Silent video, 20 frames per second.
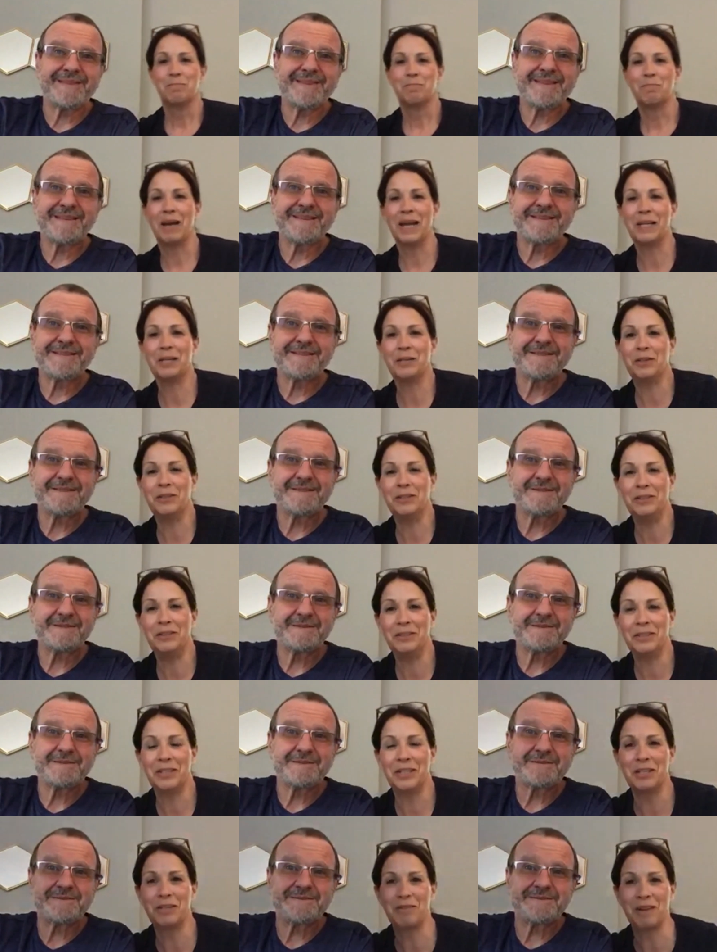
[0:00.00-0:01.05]
Speaker 1: Michael,
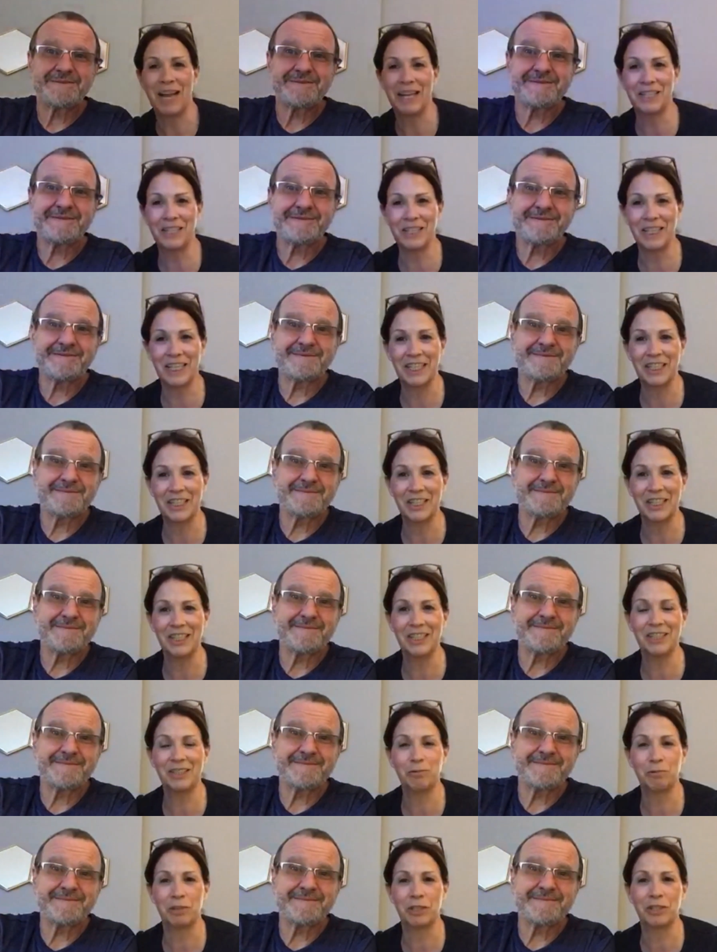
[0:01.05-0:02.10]

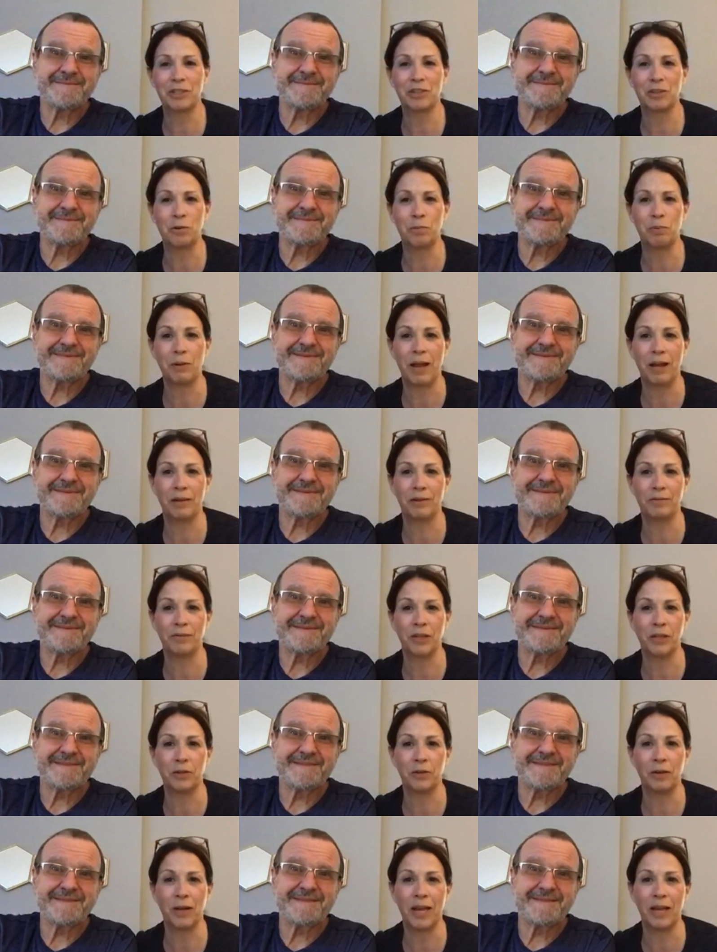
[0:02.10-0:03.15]
congratulations. We're so proud of
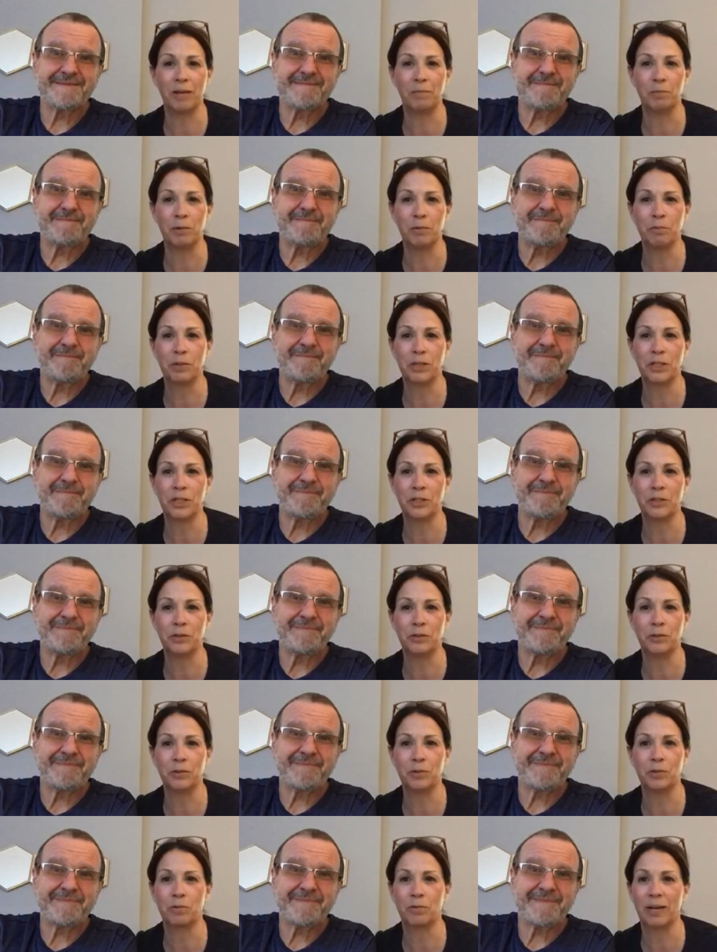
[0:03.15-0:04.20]
you and we wish
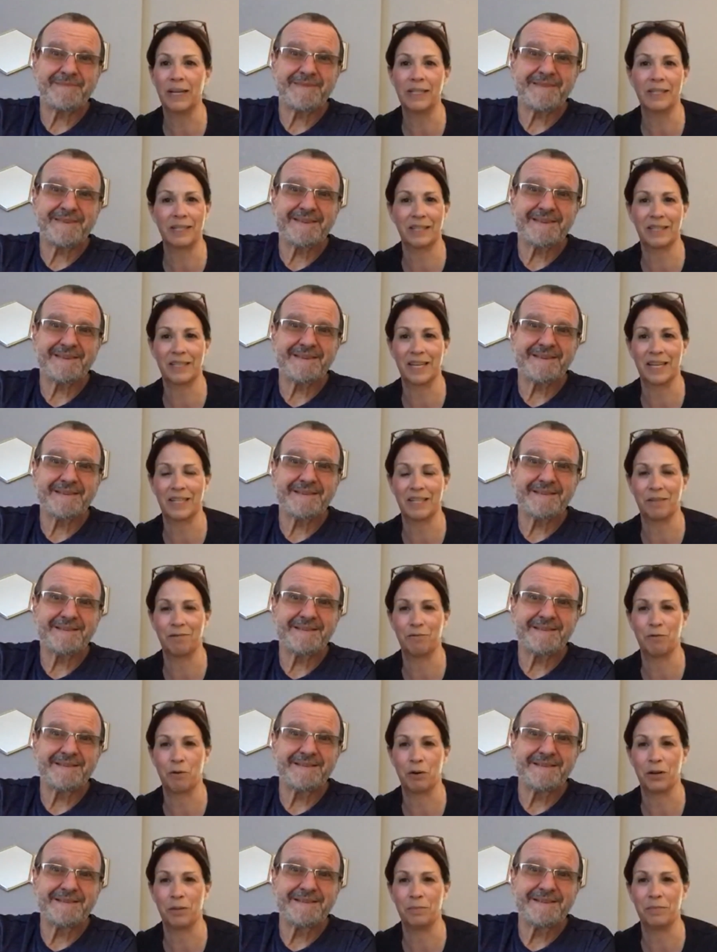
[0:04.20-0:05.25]
you great success at
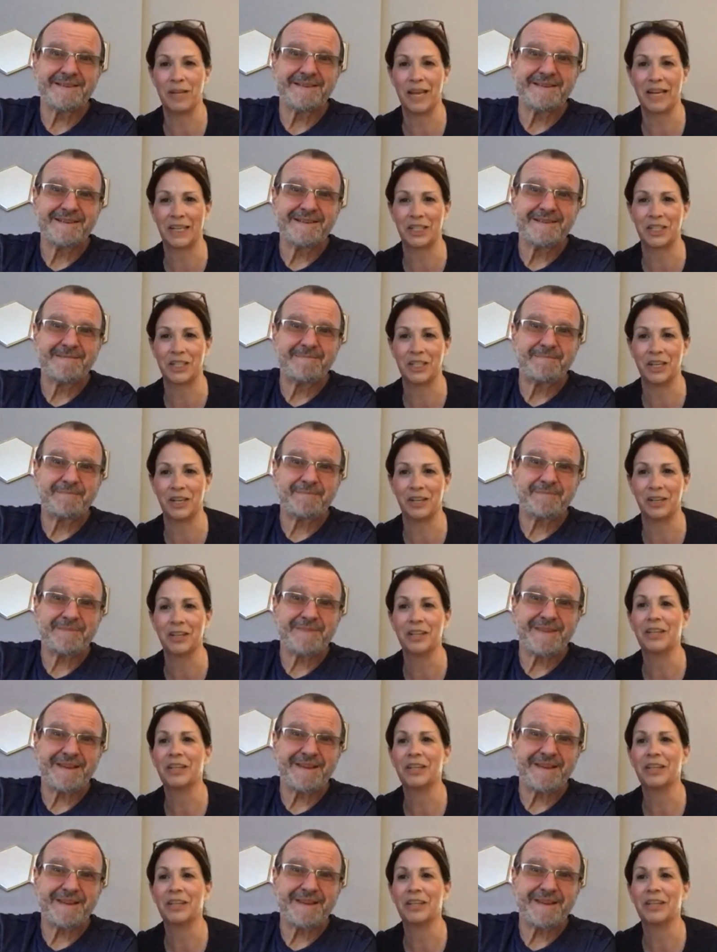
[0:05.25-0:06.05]
Fordham next year.